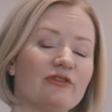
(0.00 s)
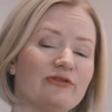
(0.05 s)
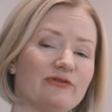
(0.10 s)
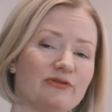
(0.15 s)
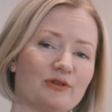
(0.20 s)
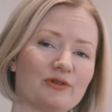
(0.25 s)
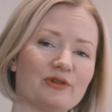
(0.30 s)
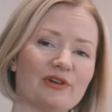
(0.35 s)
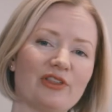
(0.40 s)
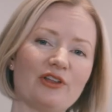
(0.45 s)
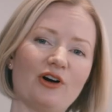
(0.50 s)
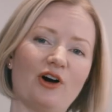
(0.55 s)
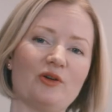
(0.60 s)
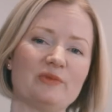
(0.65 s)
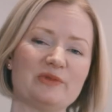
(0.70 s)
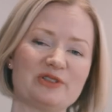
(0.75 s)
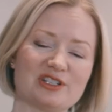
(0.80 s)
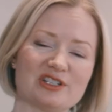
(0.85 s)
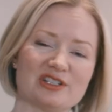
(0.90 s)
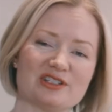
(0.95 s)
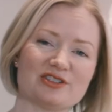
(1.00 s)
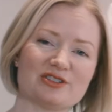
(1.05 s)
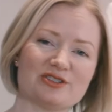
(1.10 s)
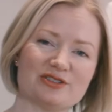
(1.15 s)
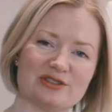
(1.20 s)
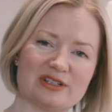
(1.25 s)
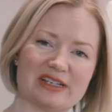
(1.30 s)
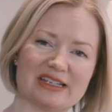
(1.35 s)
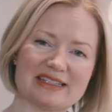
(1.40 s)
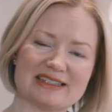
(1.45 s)
fourth option
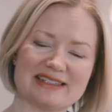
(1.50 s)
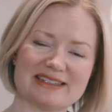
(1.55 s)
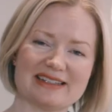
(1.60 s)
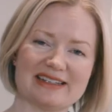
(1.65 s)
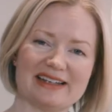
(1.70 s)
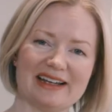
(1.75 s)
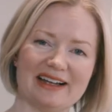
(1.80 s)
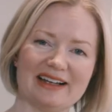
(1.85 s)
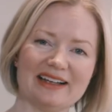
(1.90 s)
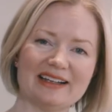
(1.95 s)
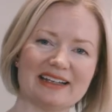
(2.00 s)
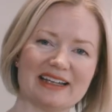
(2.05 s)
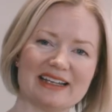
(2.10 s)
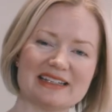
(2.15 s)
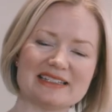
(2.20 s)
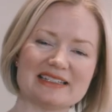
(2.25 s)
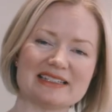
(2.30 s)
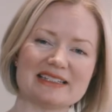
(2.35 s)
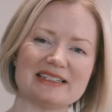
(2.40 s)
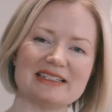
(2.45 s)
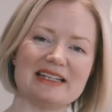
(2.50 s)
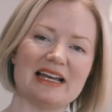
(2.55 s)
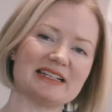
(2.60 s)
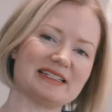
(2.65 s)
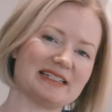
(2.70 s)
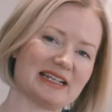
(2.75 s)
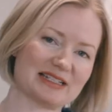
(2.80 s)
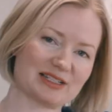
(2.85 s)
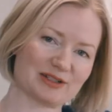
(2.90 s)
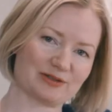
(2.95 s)
to consider is a
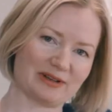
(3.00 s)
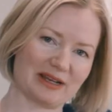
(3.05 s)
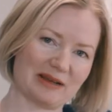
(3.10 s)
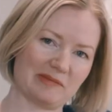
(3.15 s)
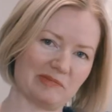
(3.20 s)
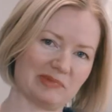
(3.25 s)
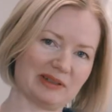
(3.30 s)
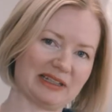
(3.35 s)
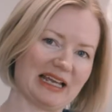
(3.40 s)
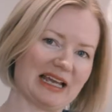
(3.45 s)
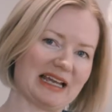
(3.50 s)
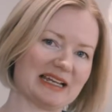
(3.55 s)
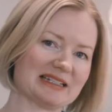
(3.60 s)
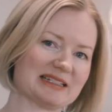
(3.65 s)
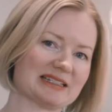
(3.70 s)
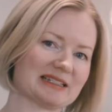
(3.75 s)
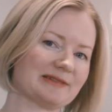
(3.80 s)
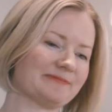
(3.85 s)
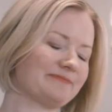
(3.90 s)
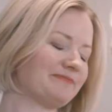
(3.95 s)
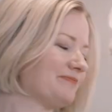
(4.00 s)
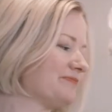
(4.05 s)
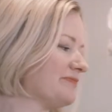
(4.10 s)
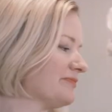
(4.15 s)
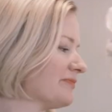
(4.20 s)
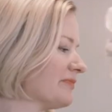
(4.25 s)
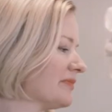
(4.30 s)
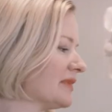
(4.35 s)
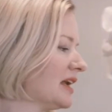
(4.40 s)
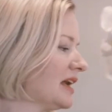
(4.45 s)
dental implant.
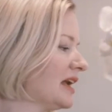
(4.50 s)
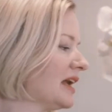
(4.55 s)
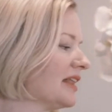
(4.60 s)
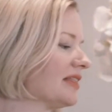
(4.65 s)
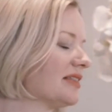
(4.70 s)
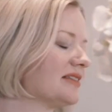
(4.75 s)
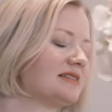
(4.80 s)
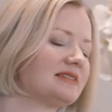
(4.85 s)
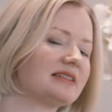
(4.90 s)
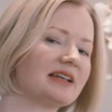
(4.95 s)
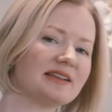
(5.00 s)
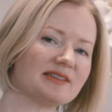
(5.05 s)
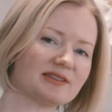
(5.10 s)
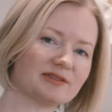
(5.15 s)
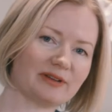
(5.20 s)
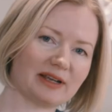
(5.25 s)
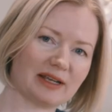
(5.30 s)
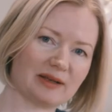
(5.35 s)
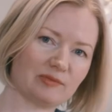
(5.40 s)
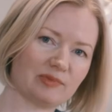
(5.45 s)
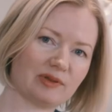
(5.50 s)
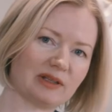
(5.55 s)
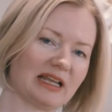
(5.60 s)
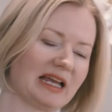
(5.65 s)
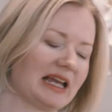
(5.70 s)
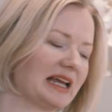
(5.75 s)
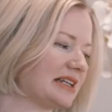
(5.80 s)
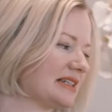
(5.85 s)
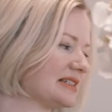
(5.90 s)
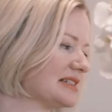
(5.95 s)
The dental
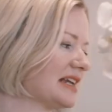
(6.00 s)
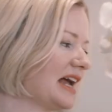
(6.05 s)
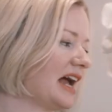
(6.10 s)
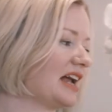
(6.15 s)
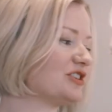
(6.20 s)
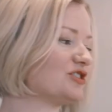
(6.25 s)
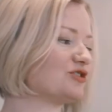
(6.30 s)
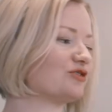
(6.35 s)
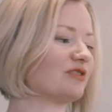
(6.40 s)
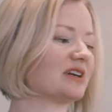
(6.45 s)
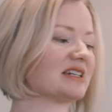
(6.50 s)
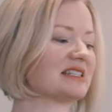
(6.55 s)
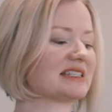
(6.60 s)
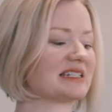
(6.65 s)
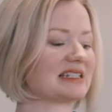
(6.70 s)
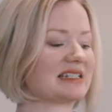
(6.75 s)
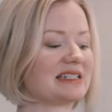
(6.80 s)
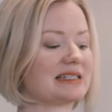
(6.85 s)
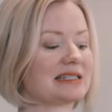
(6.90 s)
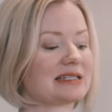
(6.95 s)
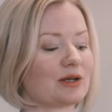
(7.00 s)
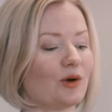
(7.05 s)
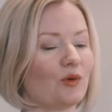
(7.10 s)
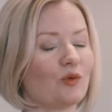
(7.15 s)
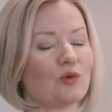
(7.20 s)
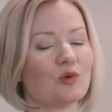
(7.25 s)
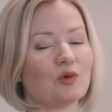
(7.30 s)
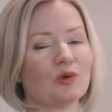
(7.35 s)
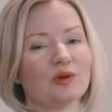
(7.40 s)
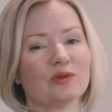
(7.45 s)
implant addresses
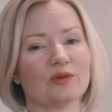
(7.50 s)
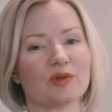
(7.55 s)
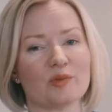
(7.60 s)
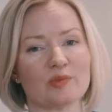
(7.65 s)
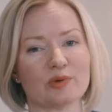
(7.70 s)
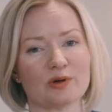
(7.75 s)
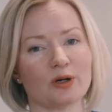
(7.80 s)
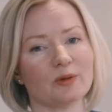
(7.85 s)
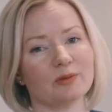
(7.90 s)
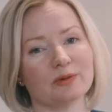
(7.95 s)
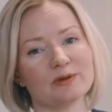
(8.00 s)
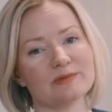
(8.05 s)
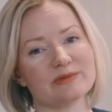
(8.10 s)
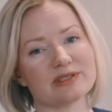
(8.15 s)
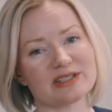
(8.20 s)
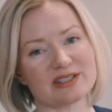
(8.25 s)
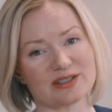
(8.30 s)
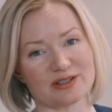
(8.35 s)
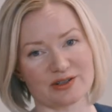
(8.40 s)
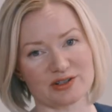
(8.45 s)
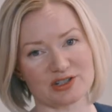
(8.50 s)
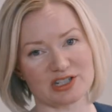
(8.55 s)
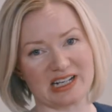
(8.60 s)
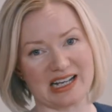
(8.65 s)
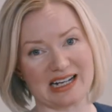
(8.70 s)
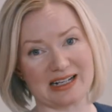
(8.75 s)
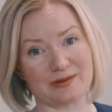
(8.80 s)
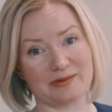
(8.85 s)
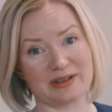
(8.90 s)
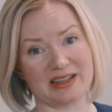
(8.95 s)
all of the problems
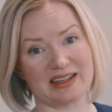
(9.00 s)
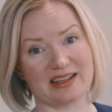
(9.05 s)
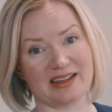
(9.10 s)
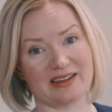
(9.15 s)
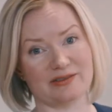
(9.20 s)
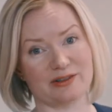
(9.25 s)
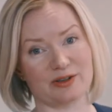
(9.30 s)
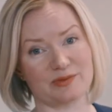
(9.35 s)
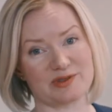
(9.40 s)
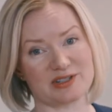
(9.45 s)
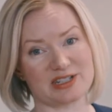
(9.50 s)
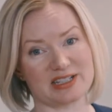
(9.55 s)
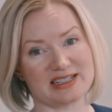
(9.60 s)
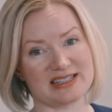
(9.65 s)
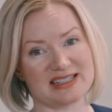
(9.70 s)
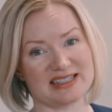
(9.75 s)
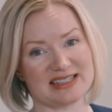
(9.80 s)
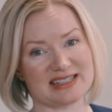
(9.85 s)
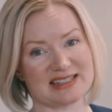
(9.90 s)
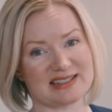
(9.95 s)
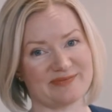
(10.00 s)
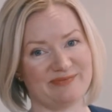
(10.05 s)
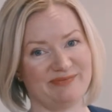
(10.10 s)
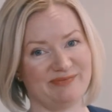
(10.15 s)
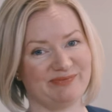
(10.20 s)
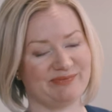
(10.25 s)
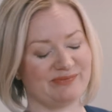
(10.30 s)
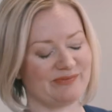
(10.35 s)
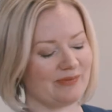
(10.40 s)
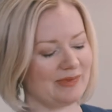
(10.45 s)
associated with the other options.
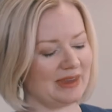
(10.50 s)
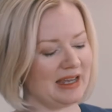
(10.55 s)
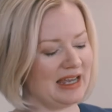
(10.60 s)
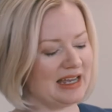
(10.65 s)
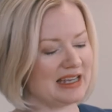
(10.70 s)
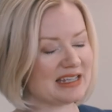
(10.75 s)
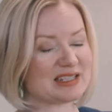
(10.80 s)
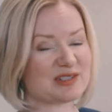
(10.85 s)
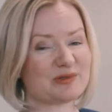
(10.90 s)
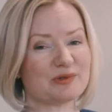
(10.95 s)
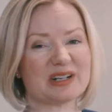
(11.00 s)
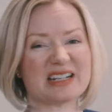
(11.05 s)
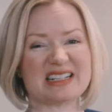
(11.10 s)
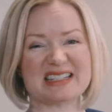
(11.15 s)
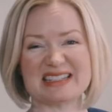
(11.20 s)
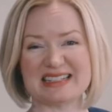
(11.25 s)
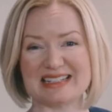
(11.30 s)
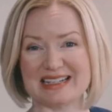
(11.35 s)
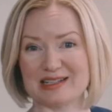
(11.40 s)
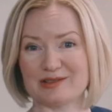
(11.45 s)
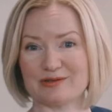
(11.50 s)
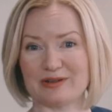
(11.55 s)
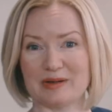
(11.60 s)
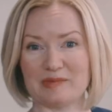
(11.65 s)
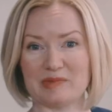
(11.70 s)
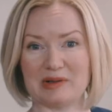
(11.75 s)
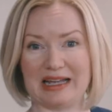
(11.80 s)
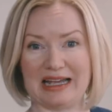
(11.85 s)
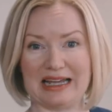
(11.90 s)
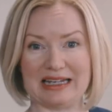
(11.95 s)
So what is a dental
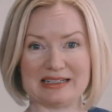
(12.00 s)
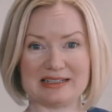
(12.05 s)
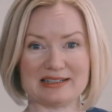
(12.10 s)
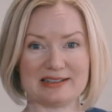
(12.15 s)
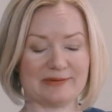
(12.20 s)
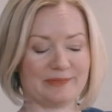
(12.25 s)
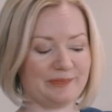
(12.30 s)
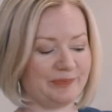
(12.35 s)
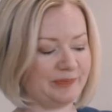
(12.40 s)
implant?